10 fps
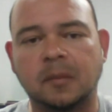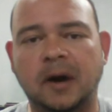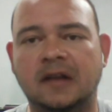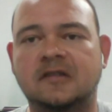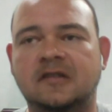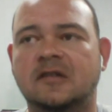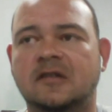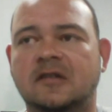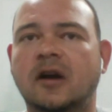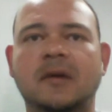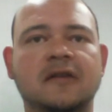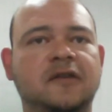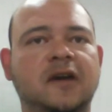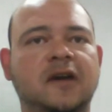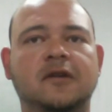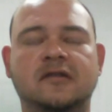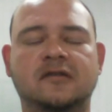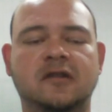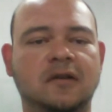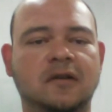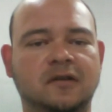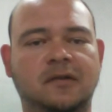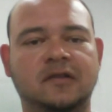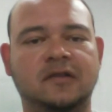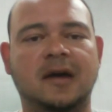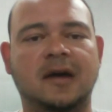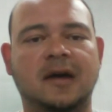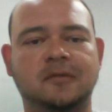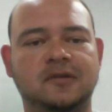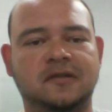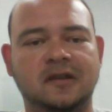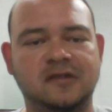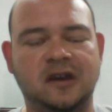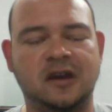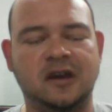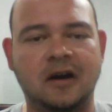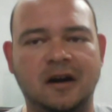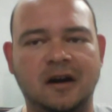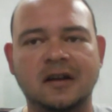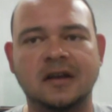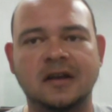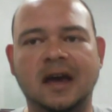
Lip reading: But one of my favorite servos of all times was the JR